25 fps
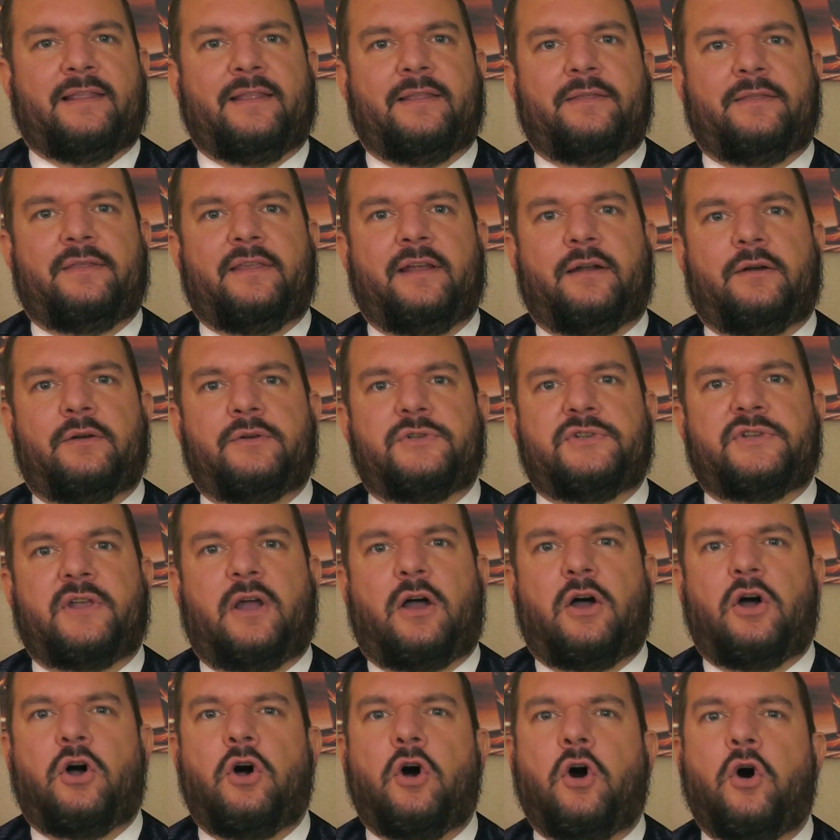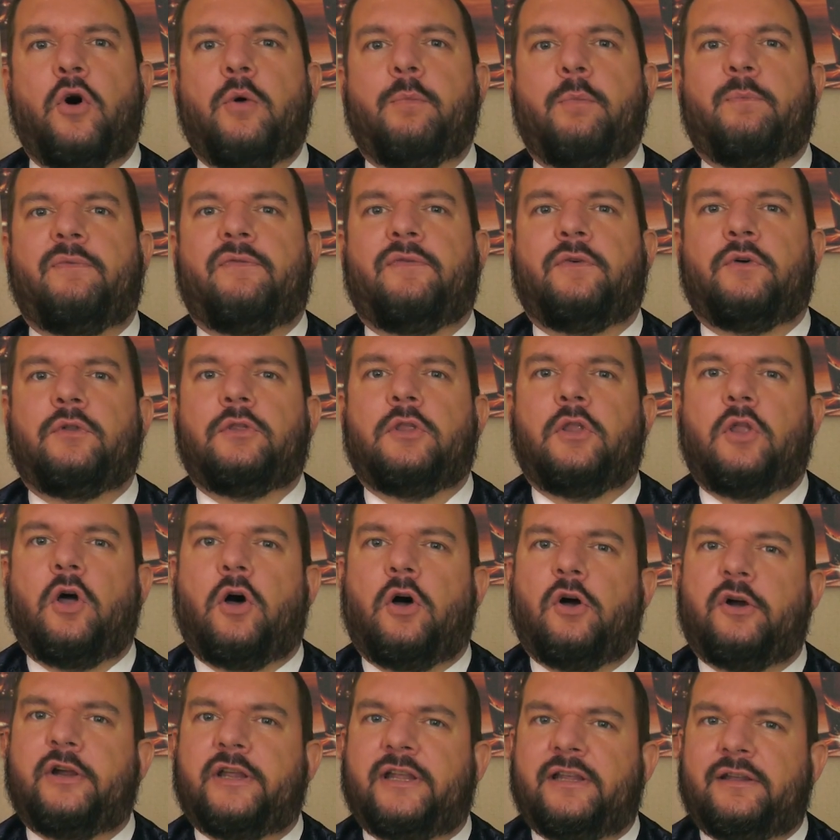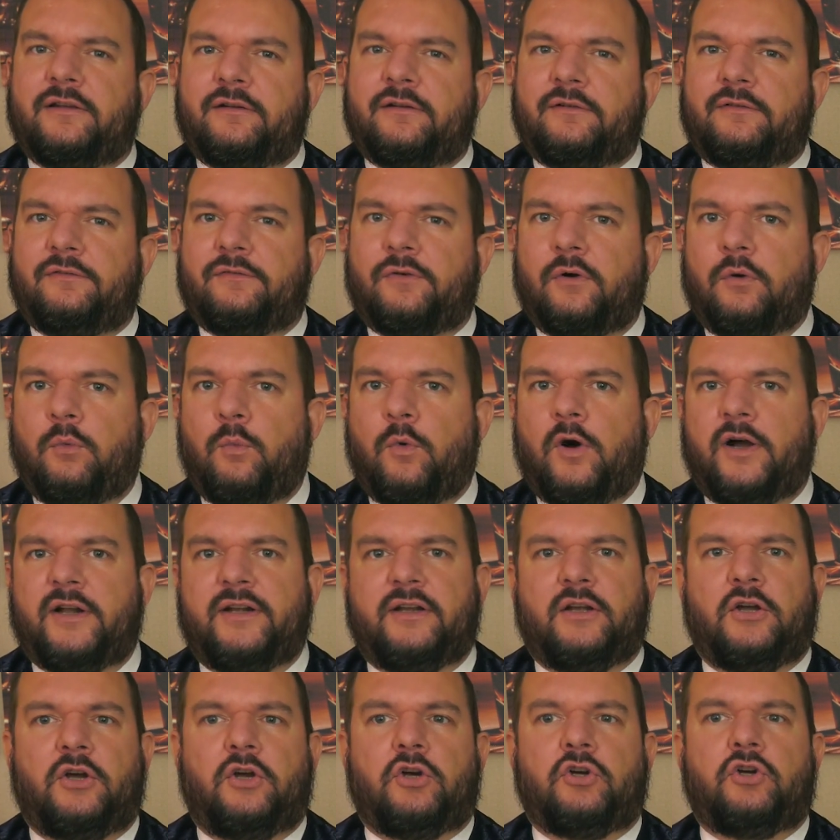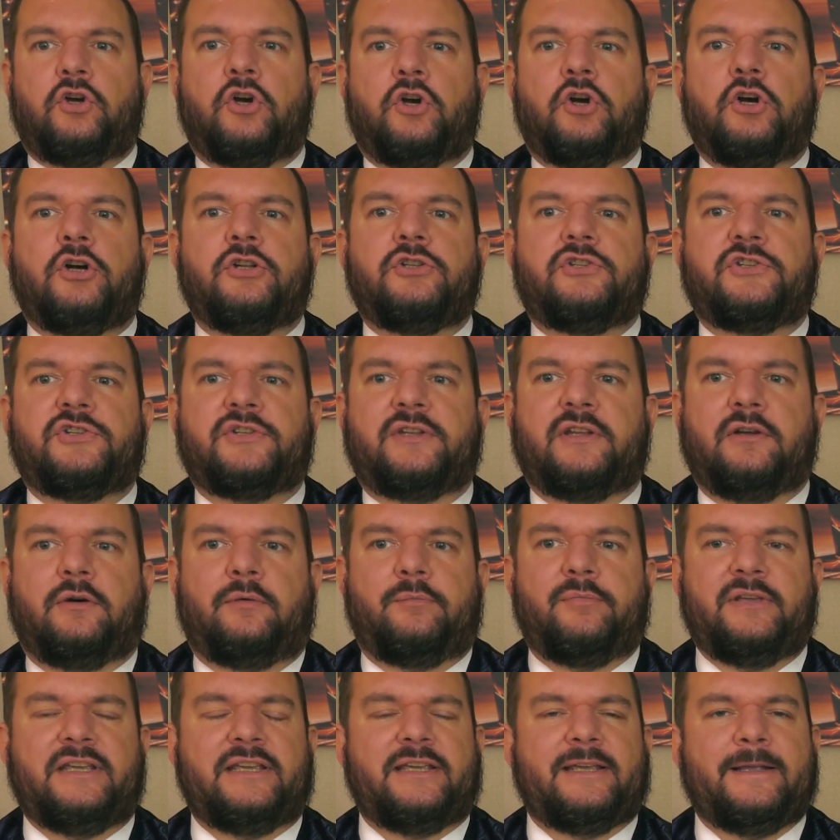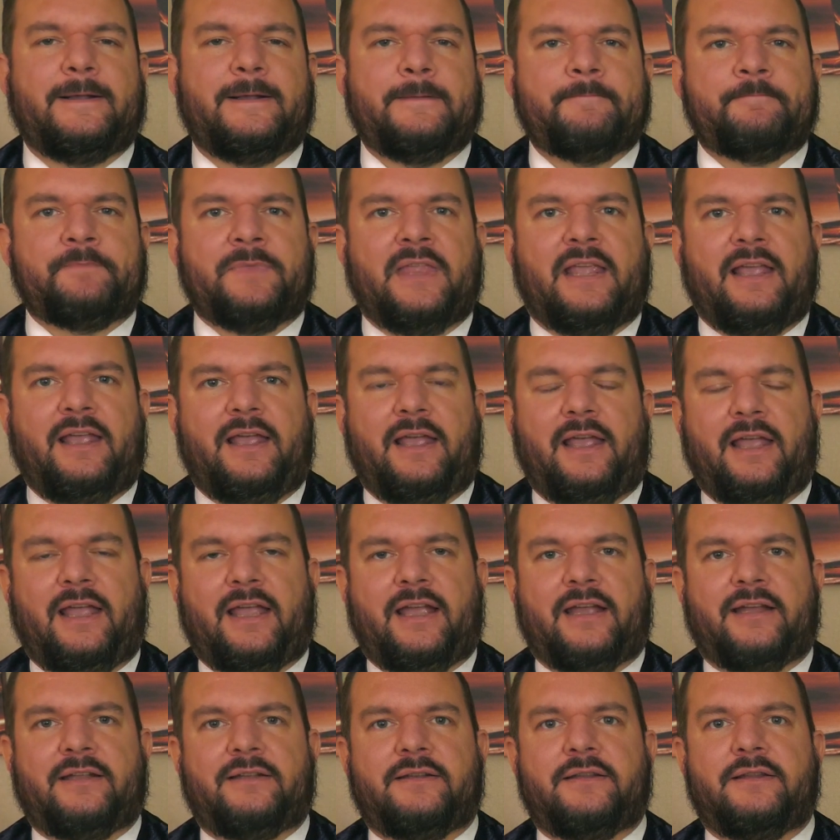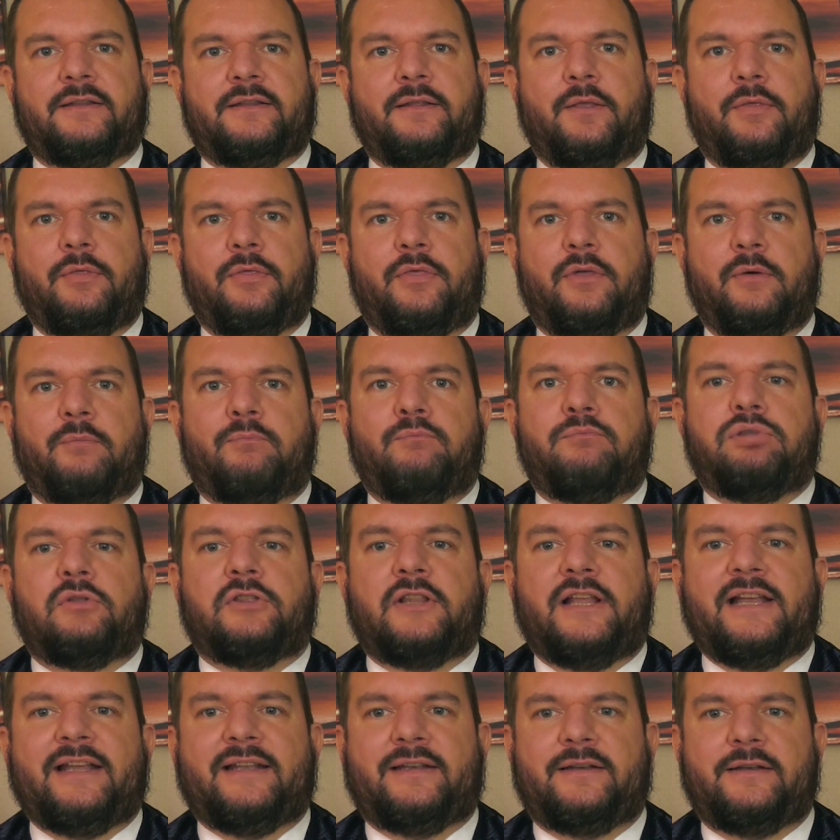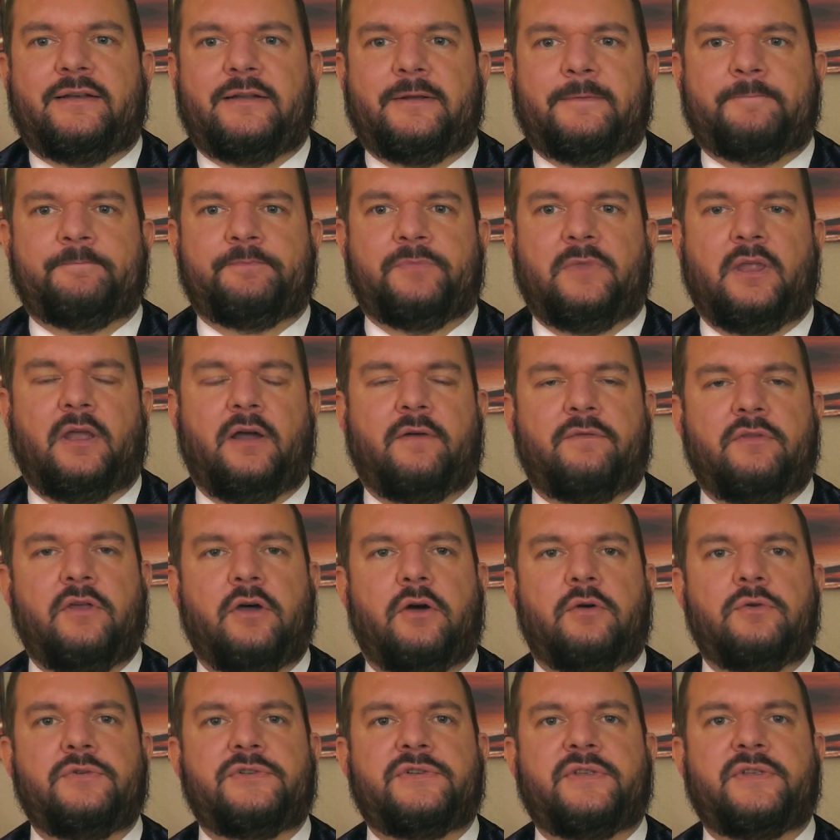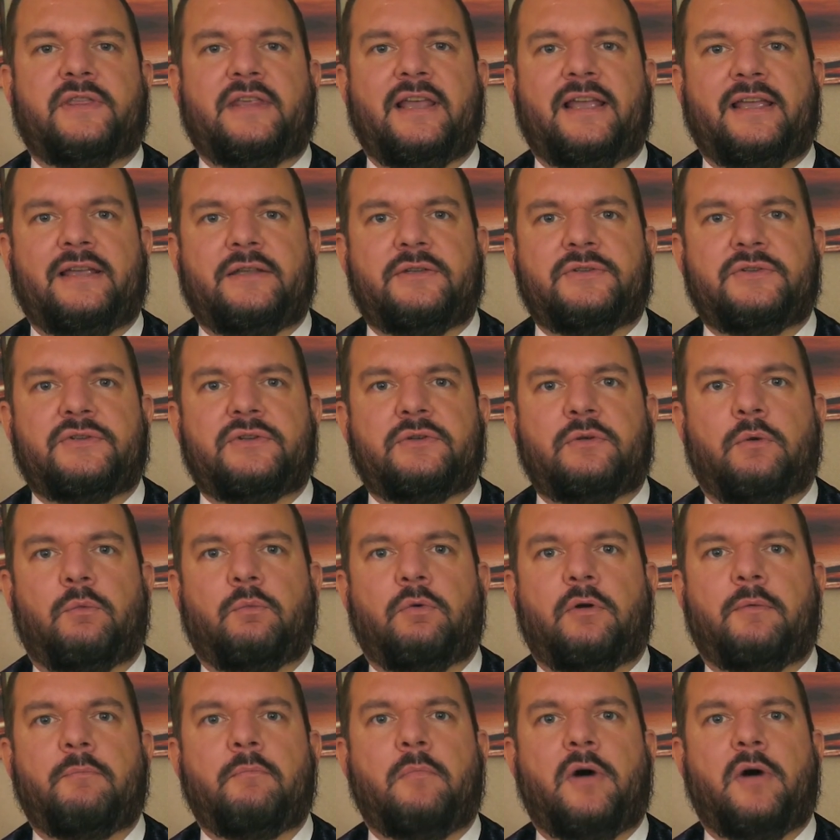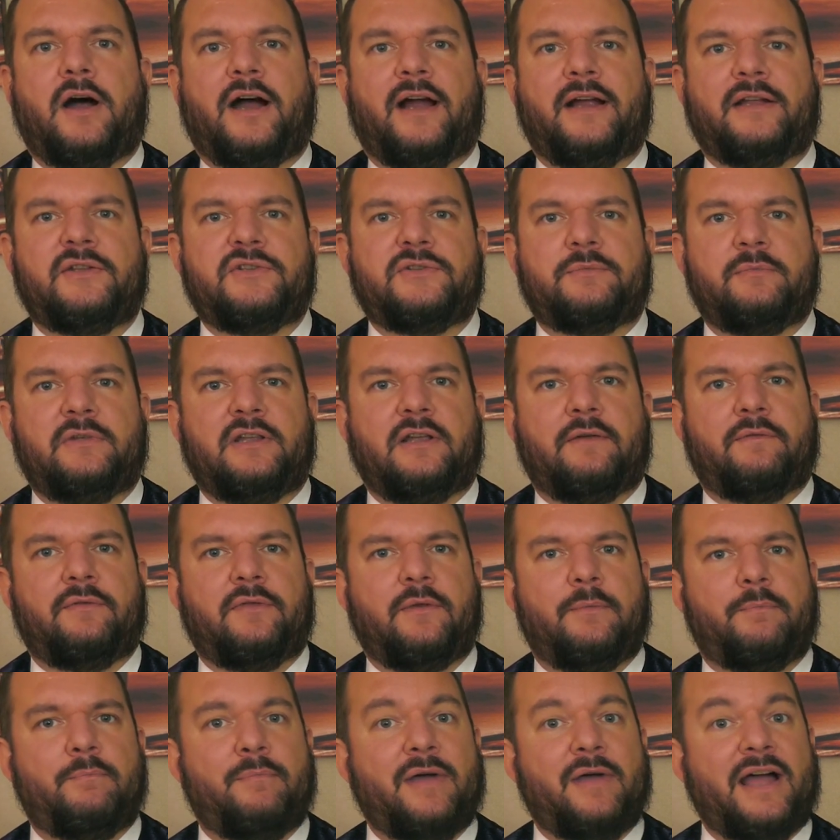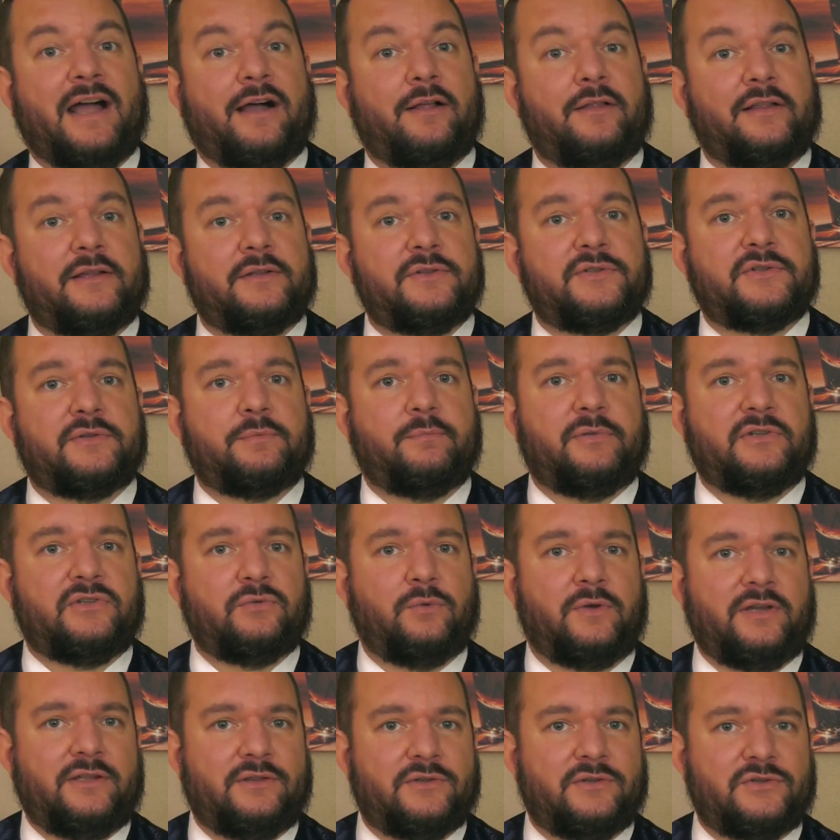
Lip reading: there's a hopeful longing for what could still be. And the blend of those things reminds me of the balance between